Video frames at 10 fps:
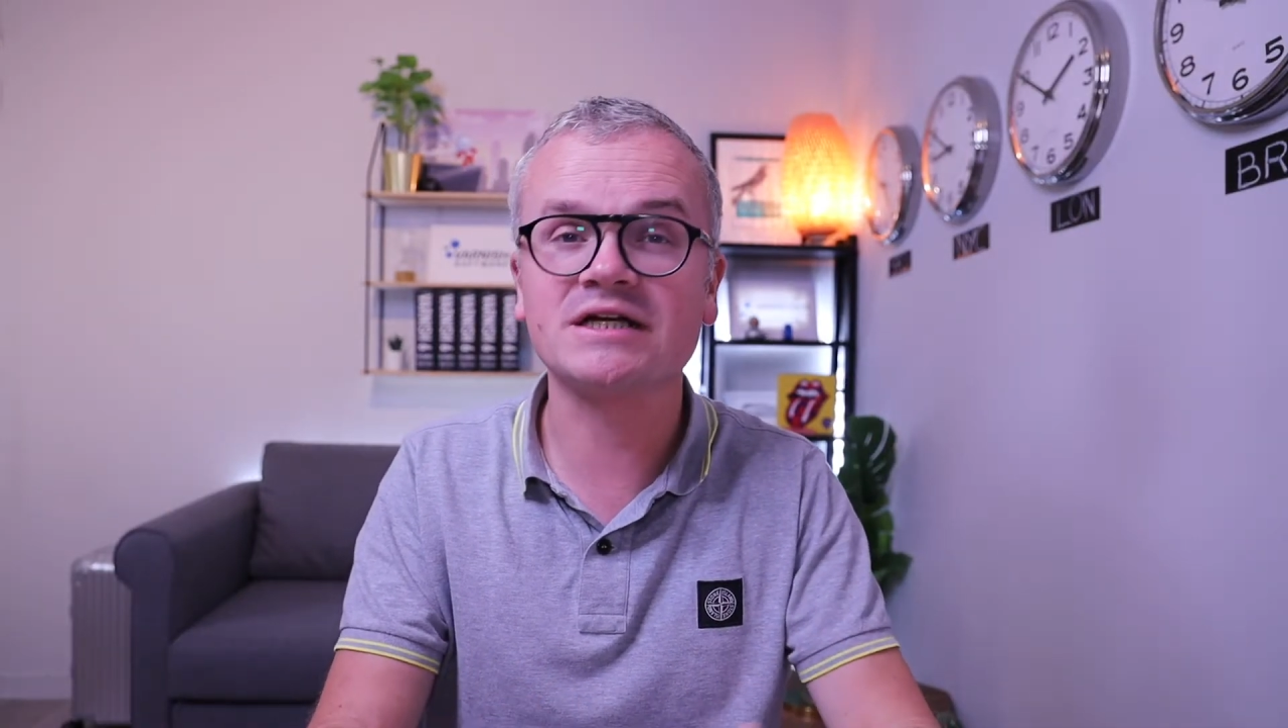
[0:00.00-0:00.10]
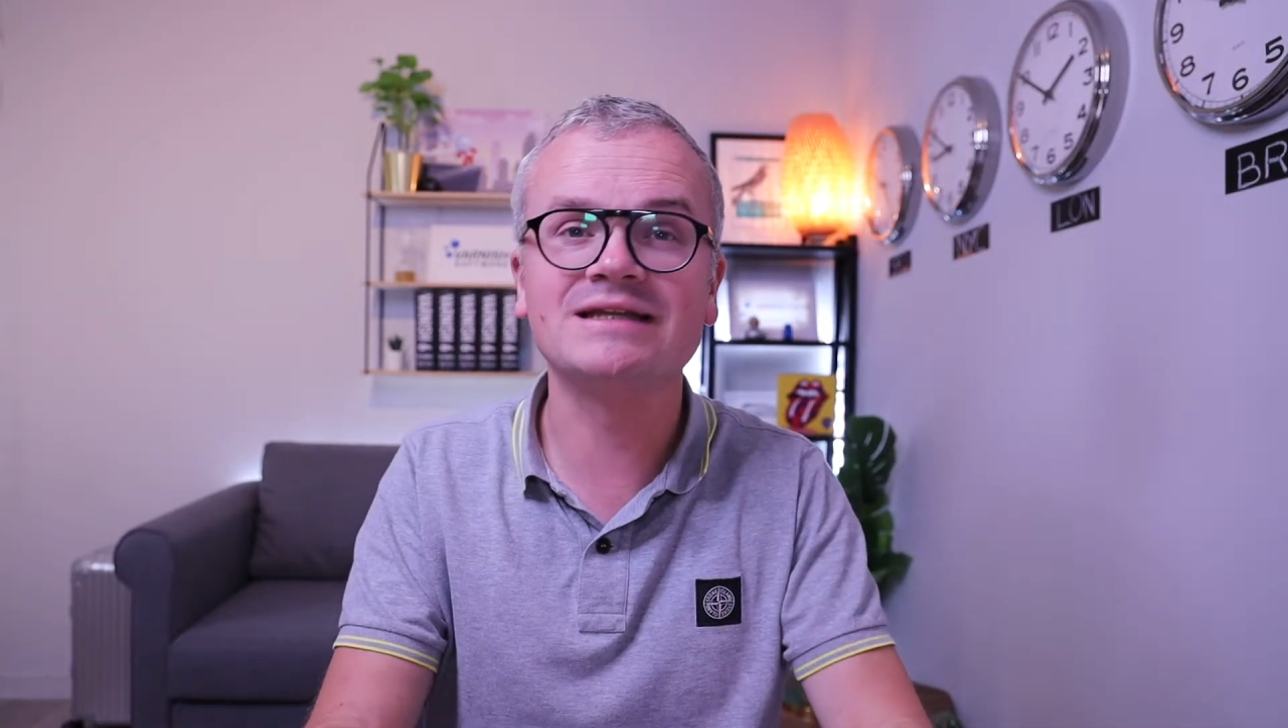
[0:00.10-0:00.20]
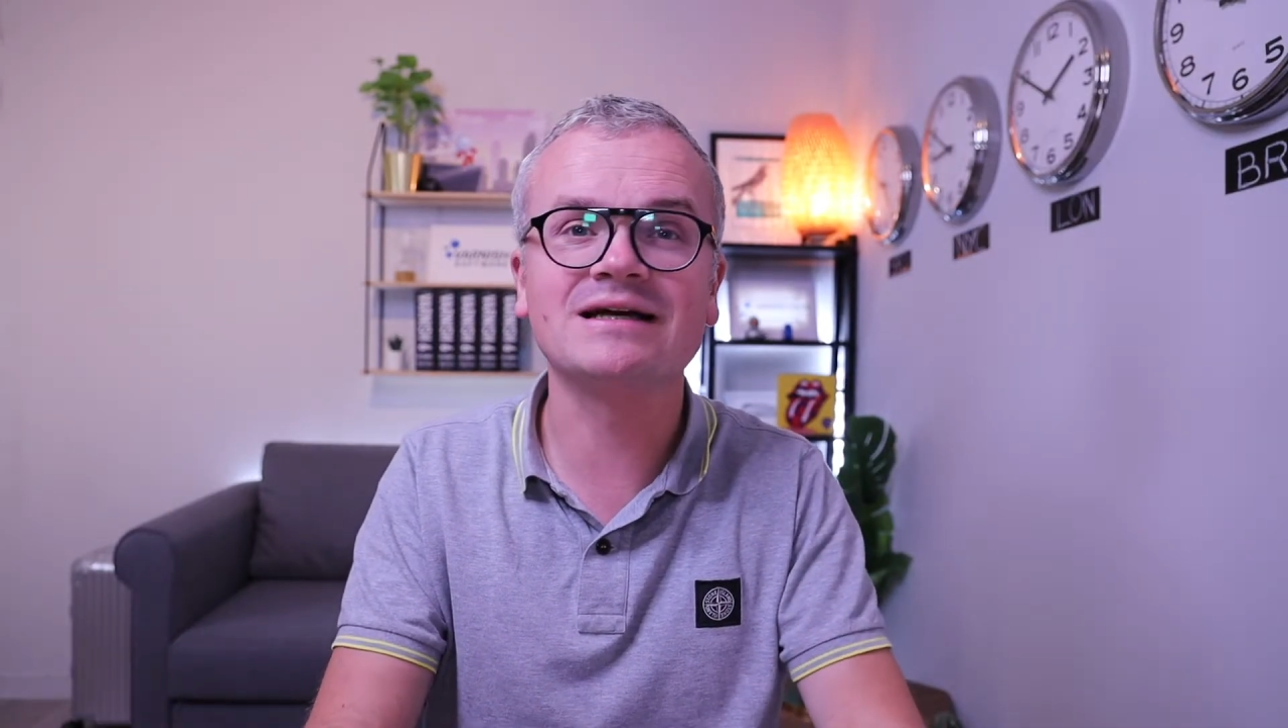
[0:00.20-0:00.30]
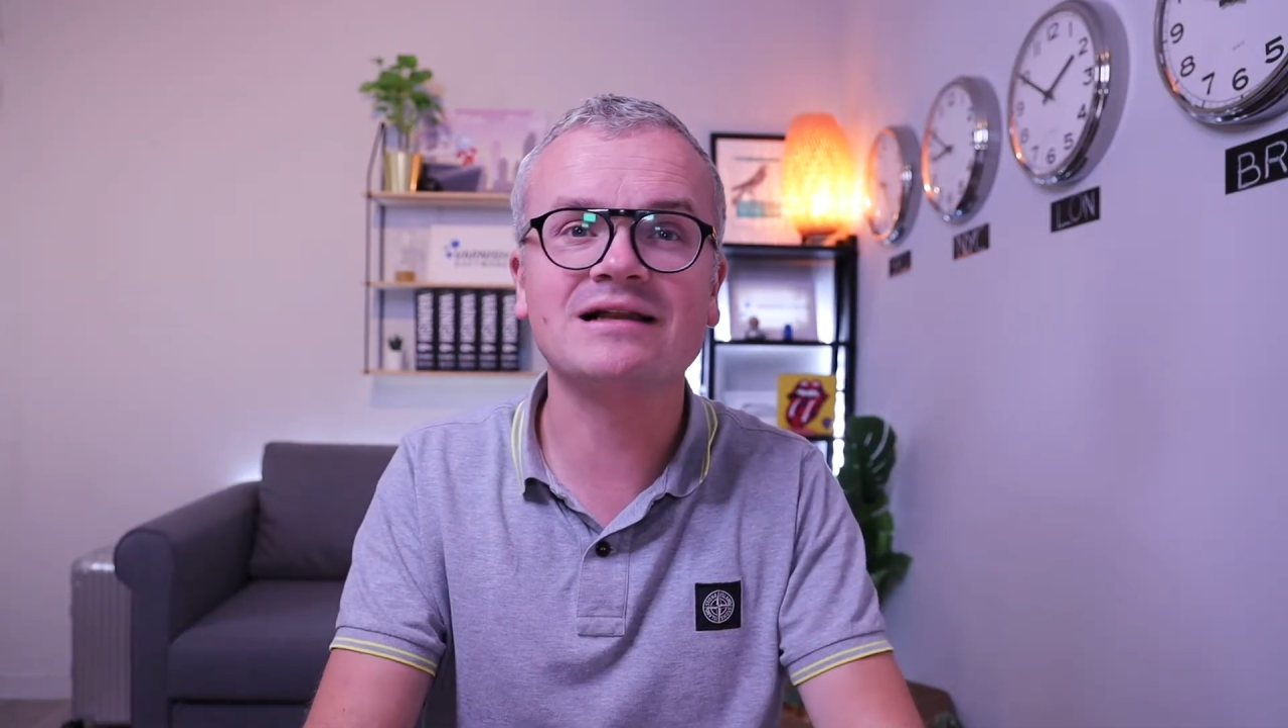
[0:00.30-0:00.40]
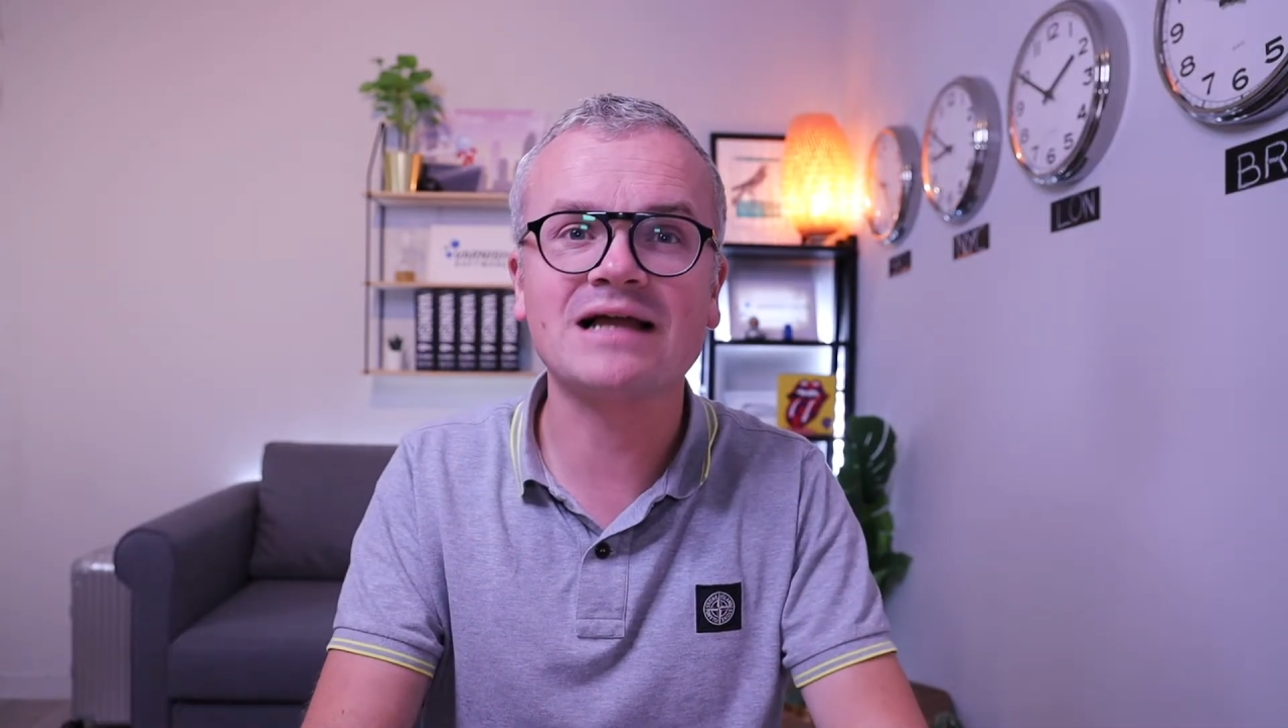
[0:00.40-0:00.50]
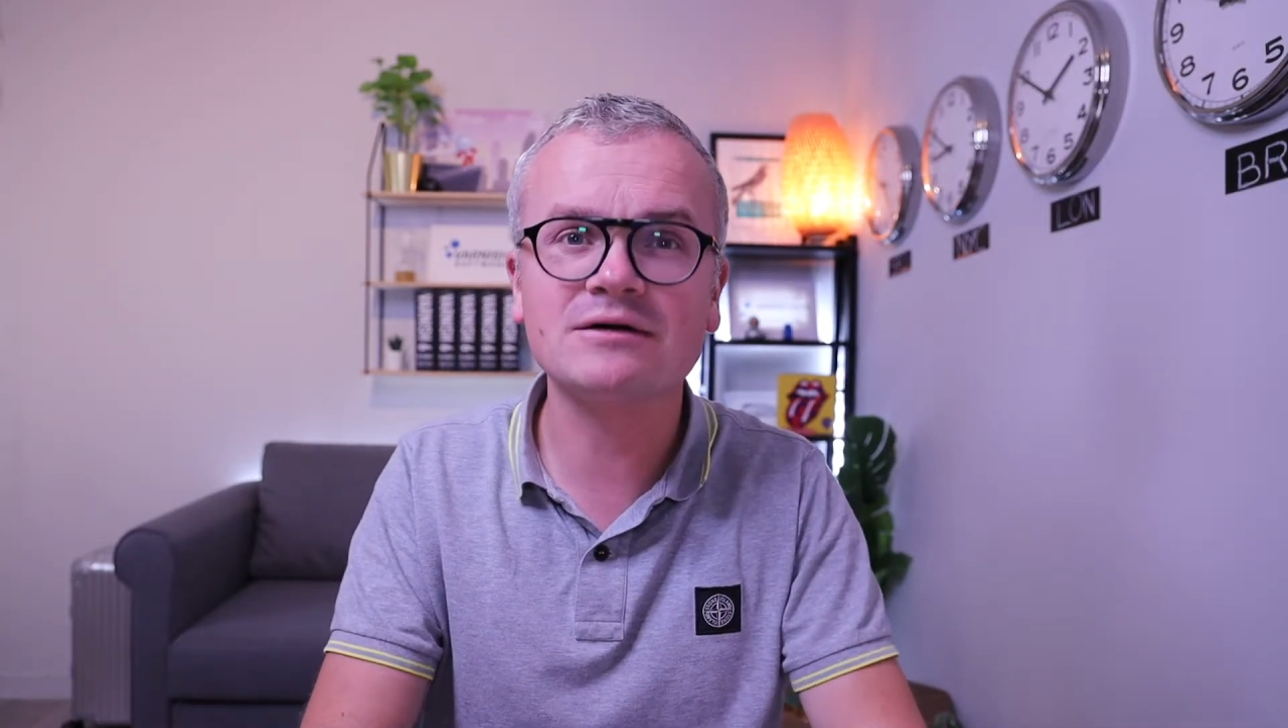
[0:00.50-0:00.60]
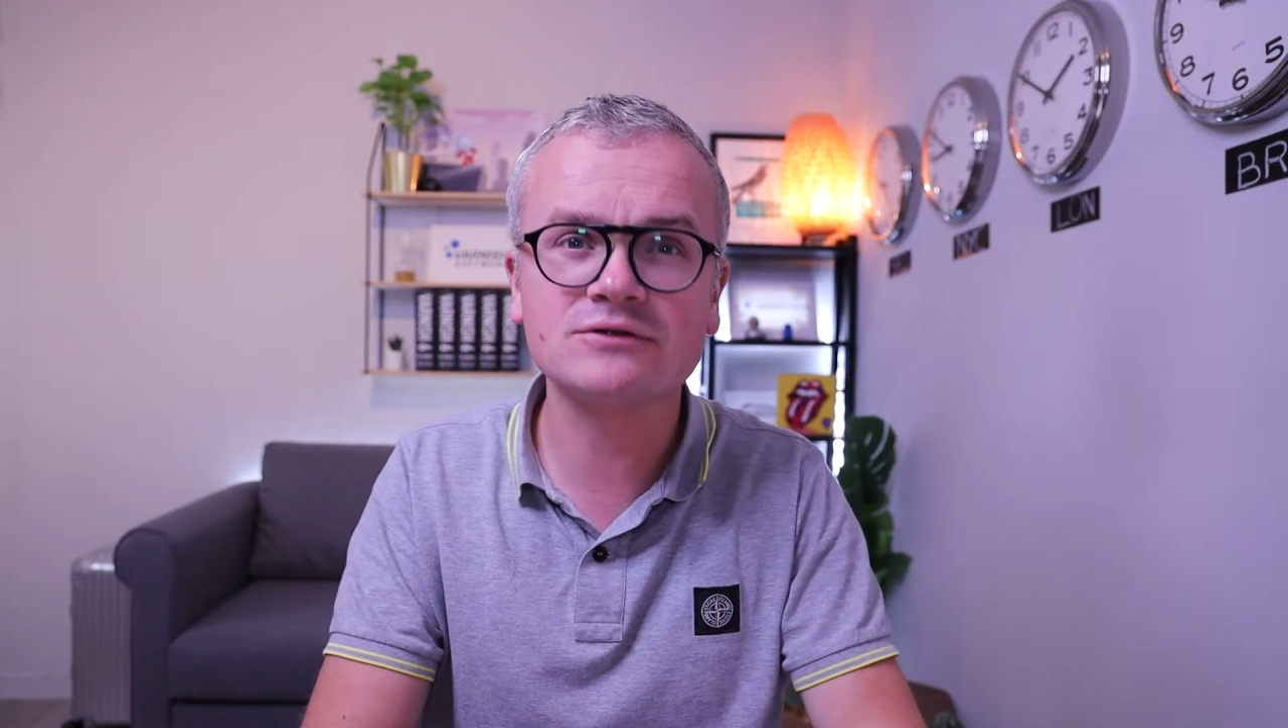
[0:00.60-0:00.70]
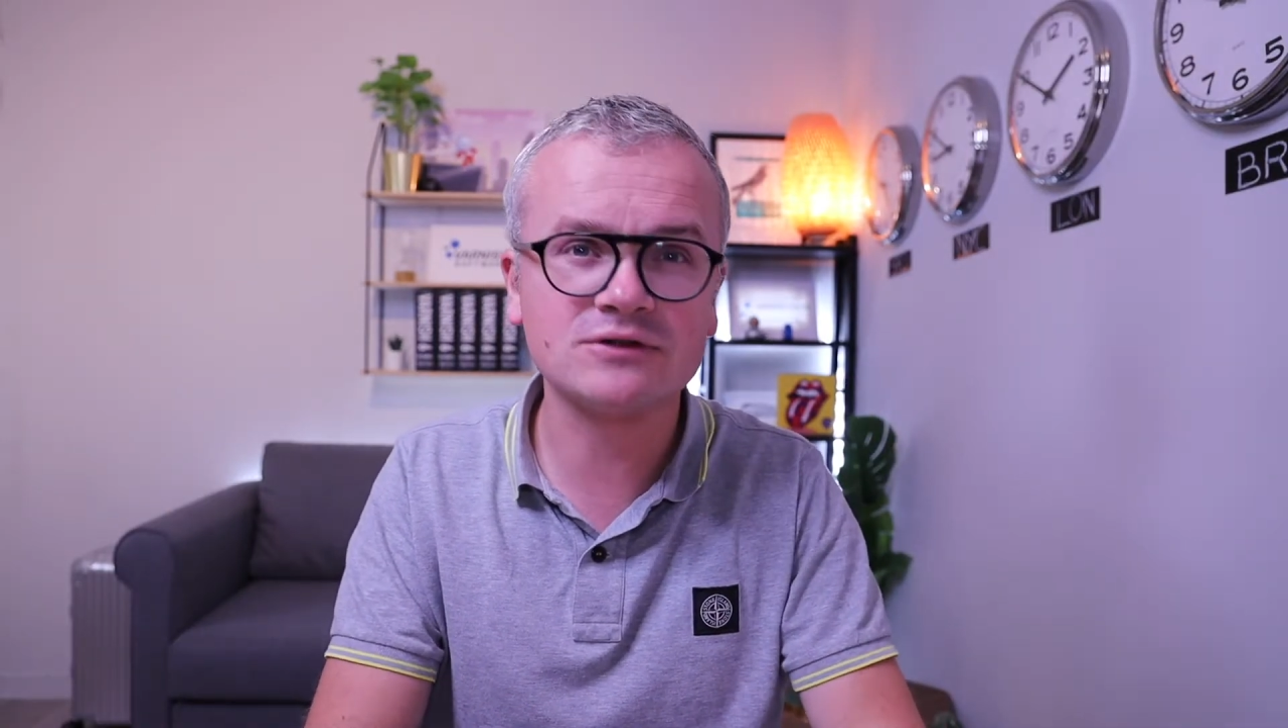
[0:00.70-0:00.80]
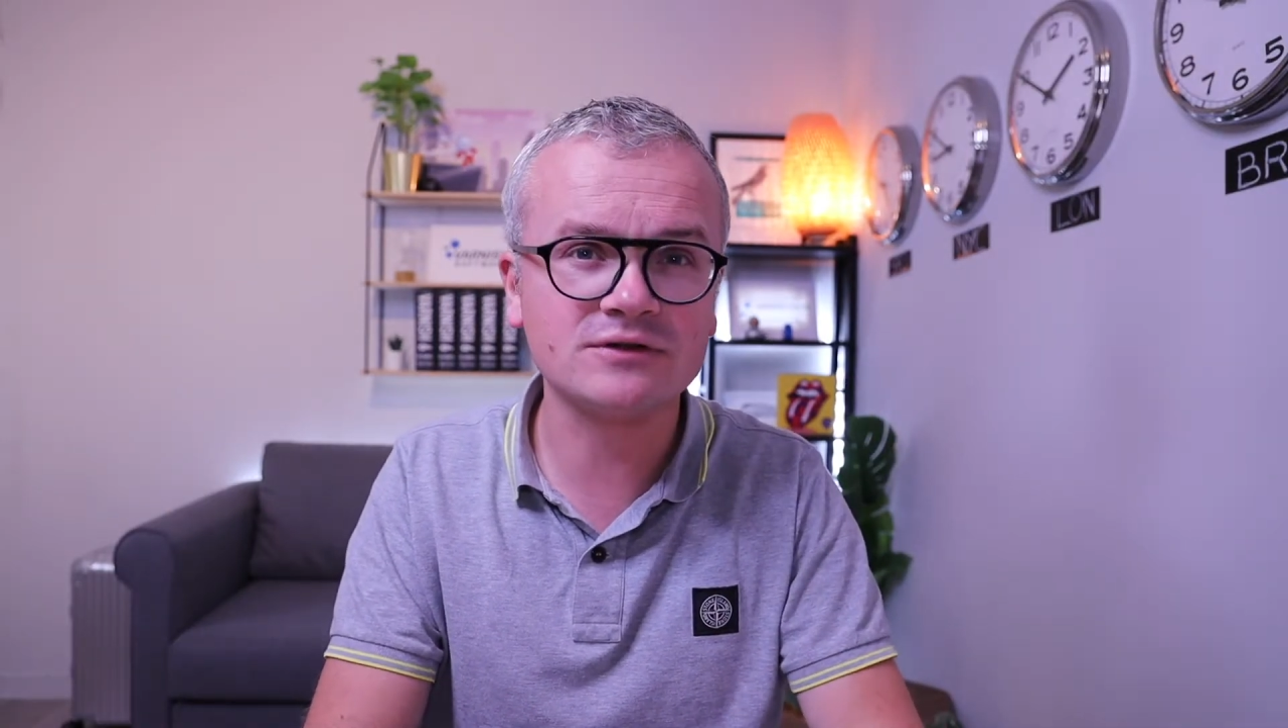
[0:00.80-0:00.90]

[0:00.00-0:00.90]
in the cloud